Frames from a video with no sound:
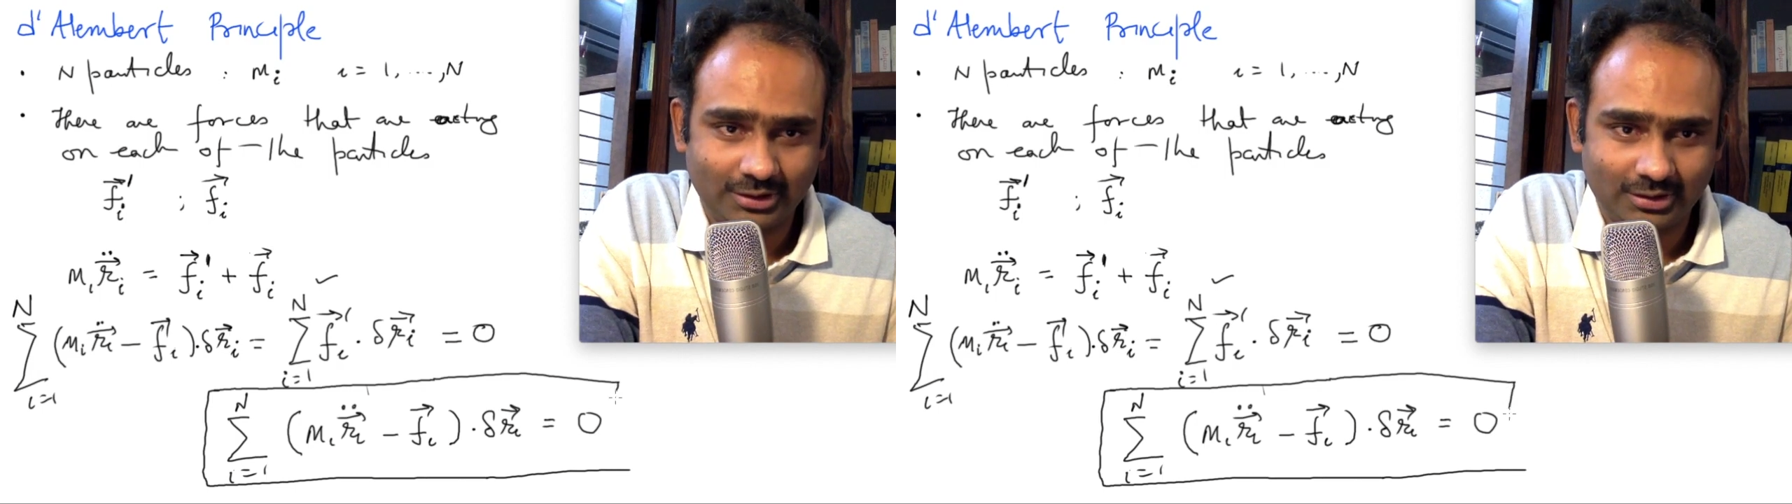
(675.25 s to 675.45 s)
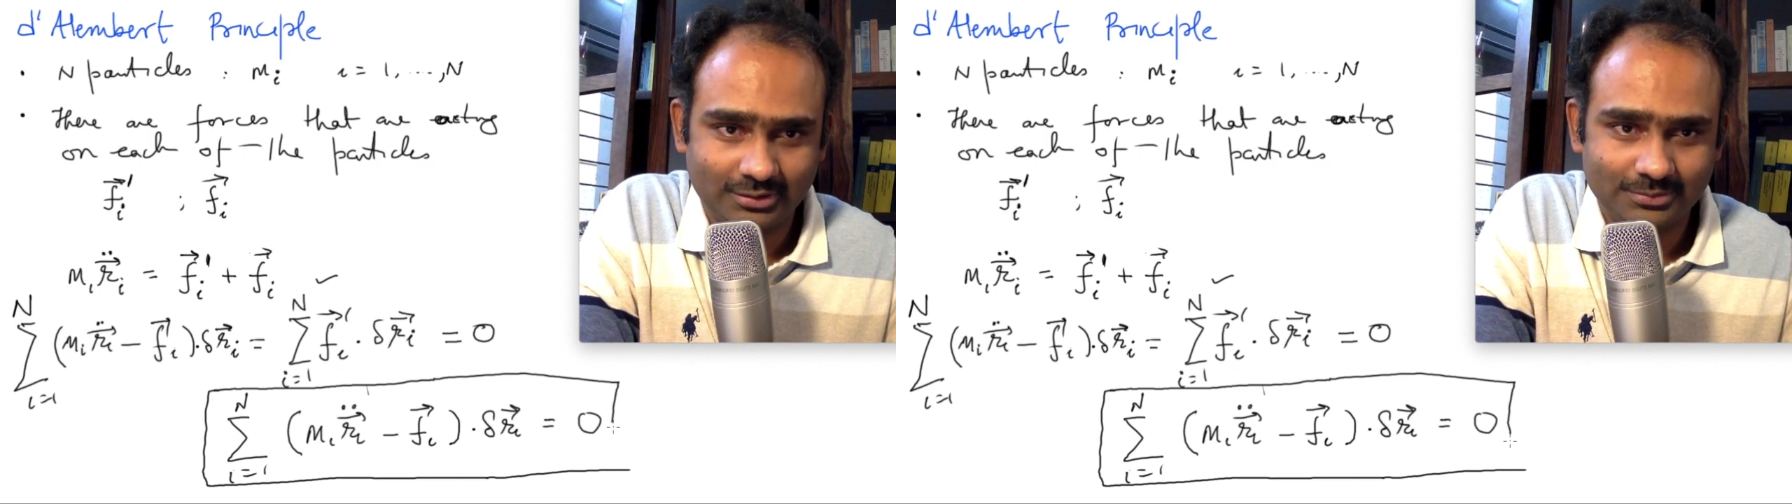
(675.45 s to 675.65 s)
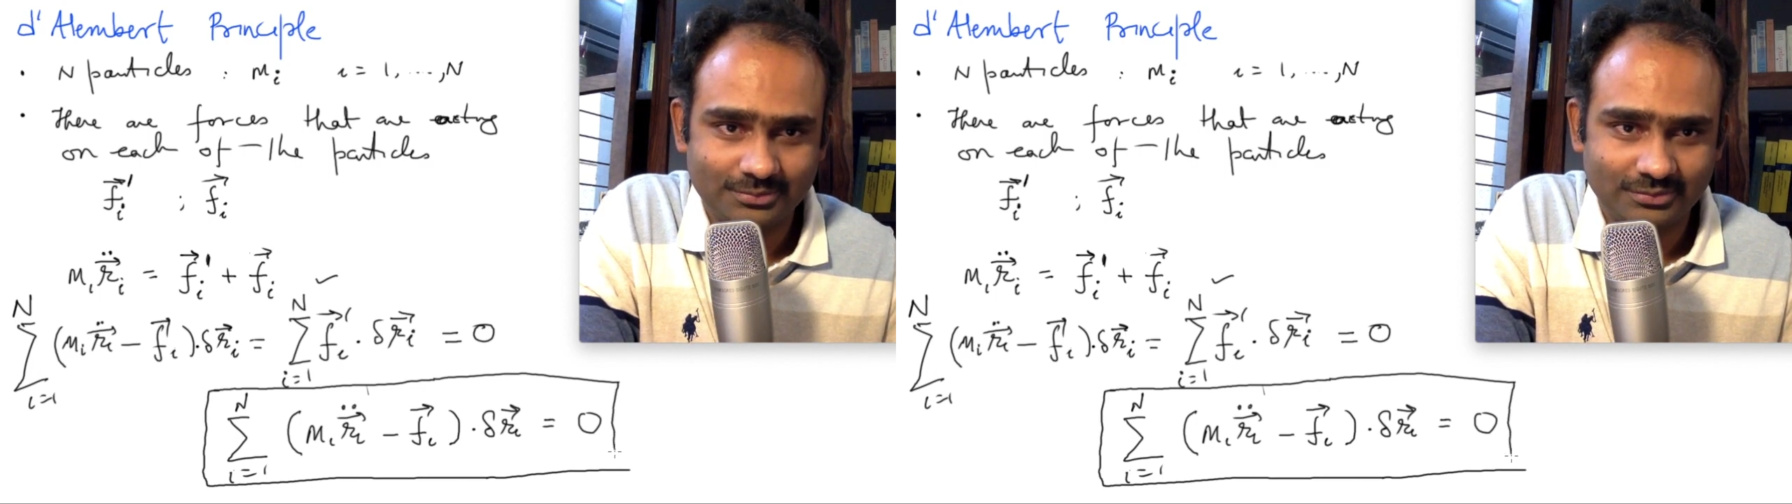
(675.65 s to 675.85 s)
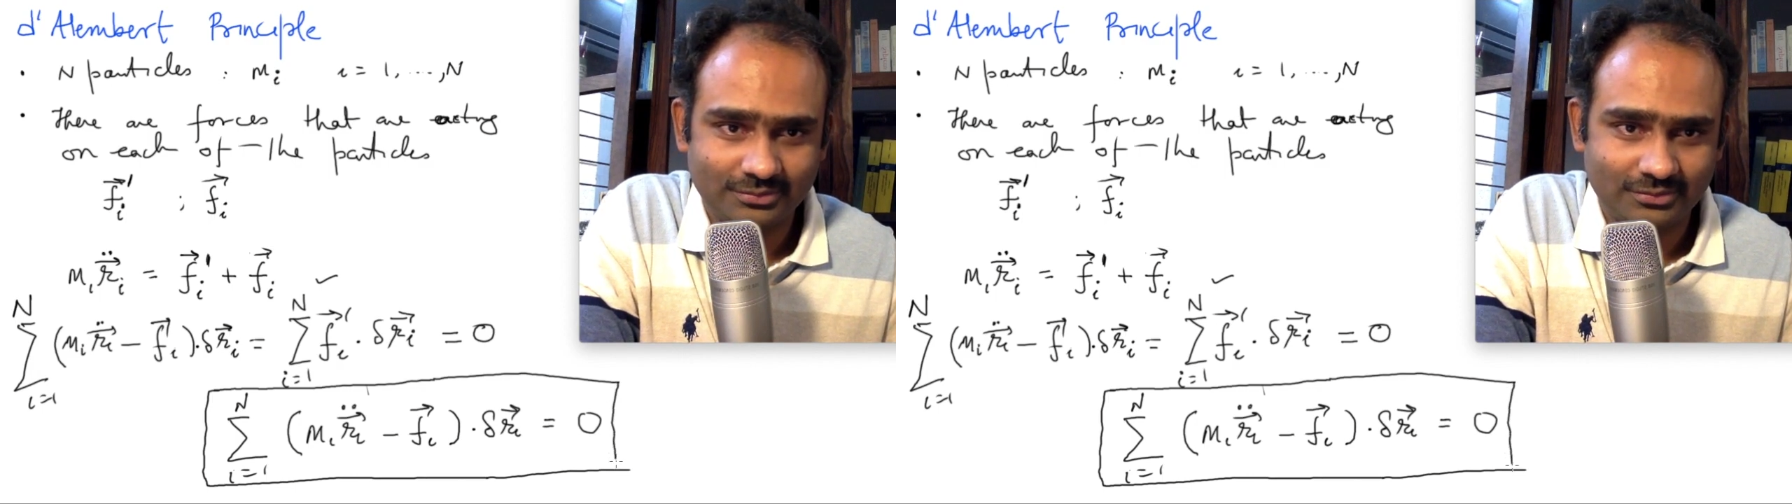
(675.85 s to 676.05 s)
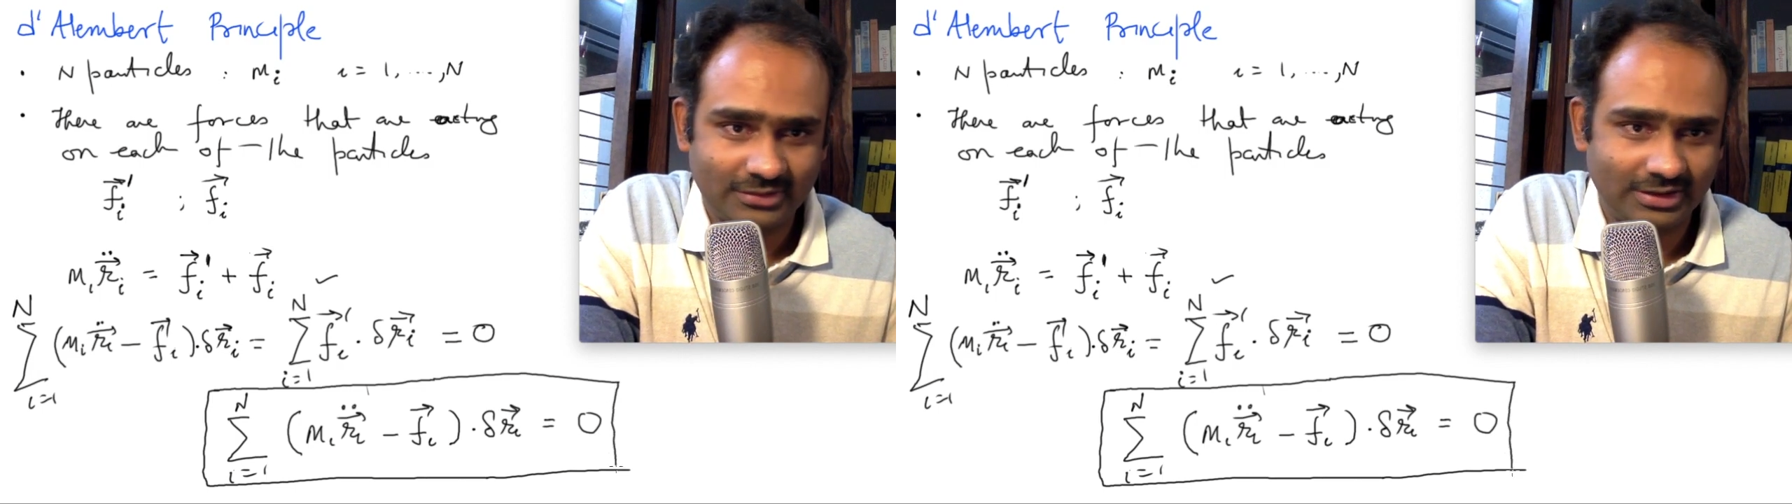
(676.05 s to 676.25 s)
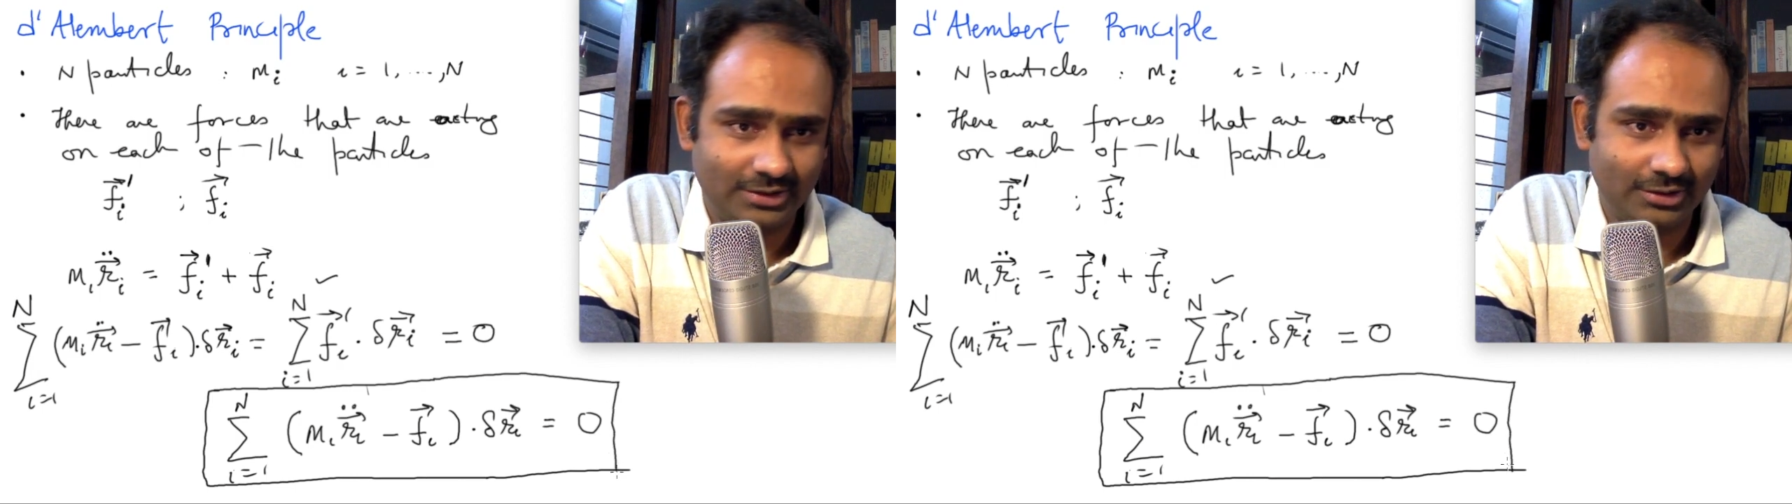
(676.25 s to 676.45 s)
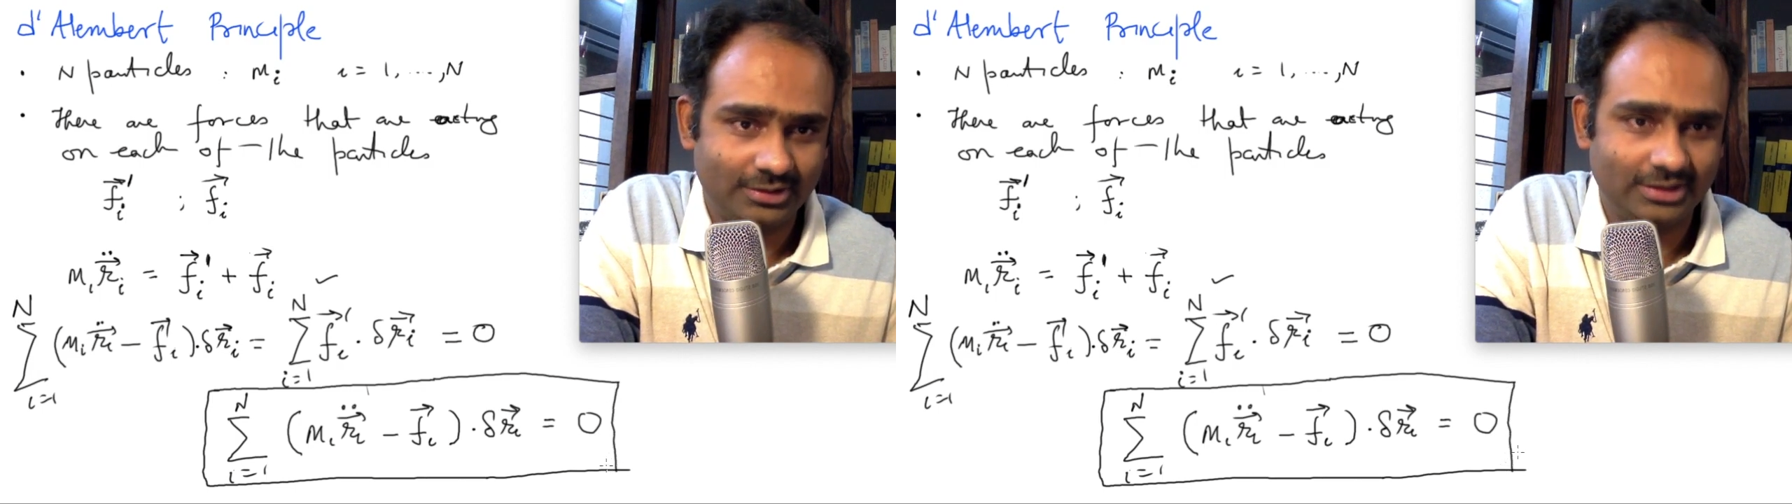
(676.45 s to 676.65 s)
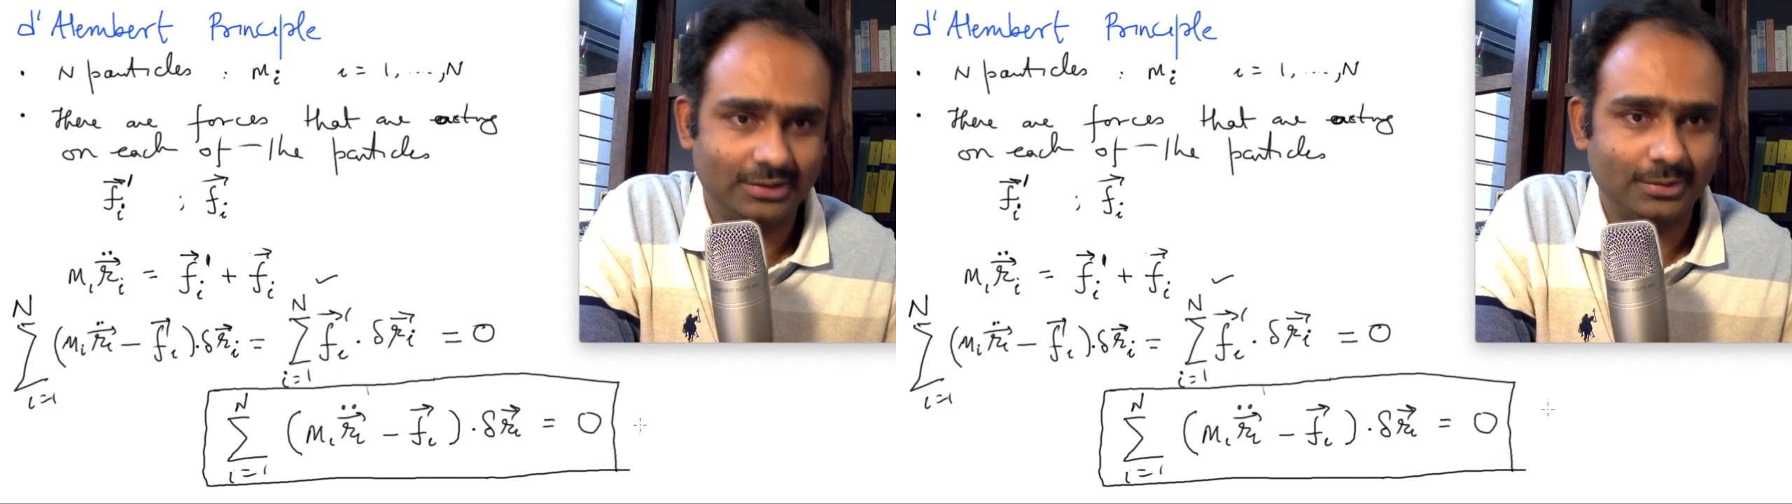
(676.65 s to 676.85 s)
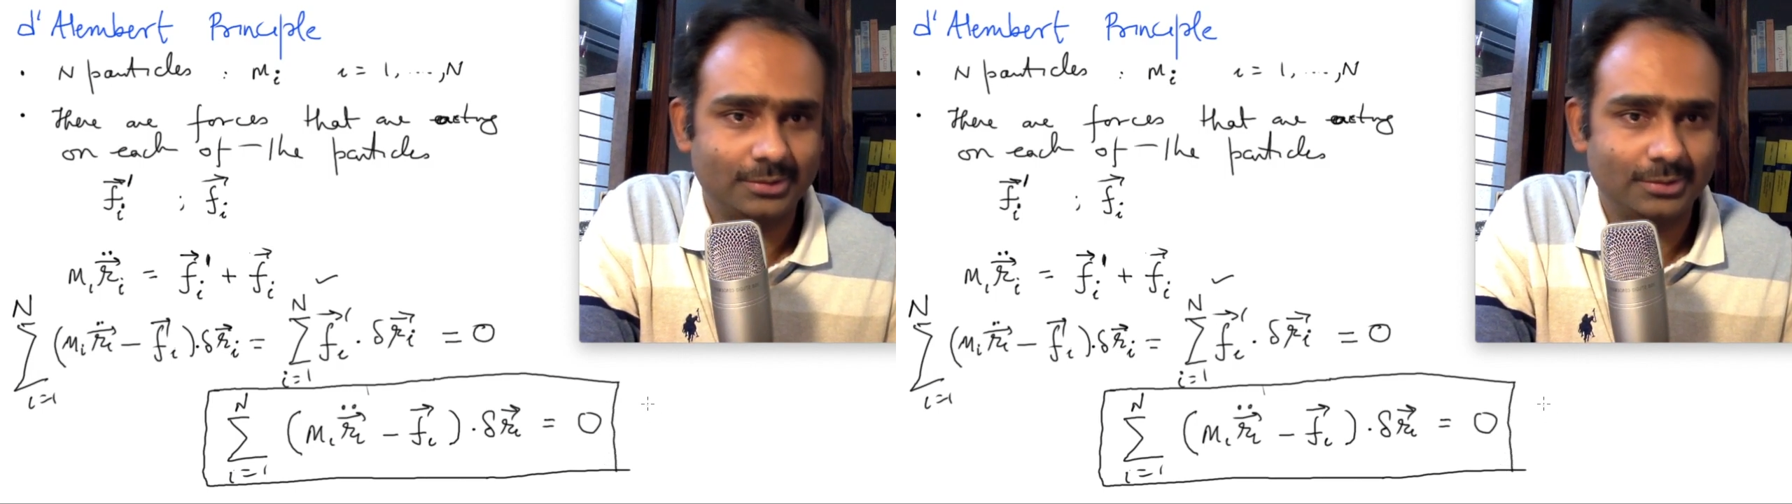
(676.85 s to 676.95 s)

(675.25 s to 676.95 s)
now they are not here in the,